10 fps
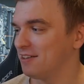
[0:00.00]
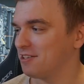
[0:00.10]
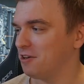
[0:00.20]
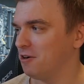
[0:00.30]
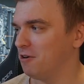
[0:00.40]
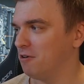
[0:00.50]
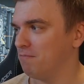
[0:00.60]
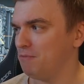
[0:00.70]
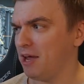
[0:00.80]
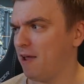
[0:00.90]

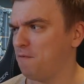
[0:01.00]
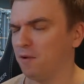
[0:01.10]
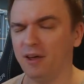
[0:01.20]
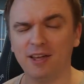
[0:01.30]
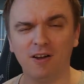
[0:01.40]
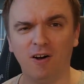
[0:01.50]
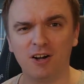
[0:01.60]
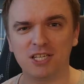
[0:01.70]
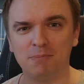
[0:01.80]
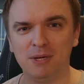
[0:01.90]
so yeah, if you like
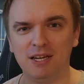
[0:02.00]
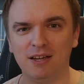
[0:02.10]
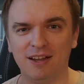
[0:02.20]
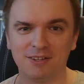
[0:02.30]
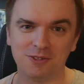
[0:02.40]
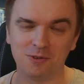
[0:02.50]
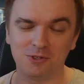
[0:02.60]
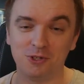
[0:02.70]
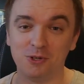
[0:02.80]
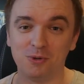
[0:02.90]
RGB and
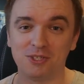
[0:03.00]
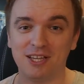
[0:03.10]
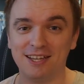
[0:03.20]
don't use